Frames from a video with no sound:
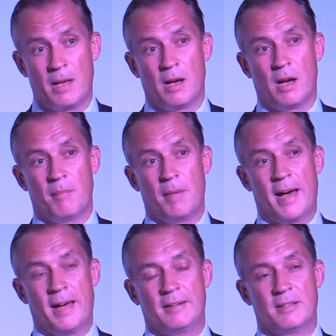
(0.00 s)

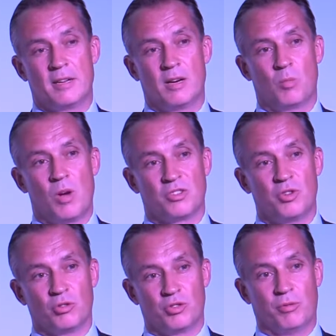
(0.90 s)
and whilst
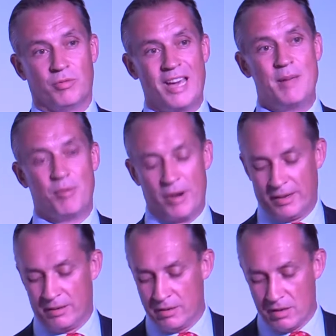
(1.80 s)
not sort of
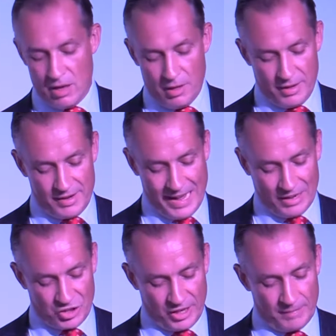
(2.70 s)
labouring the
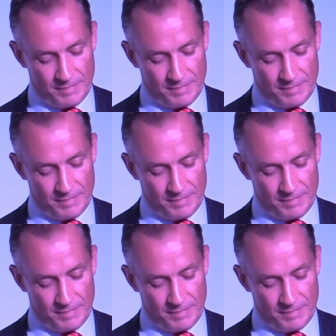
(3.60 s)
analogy,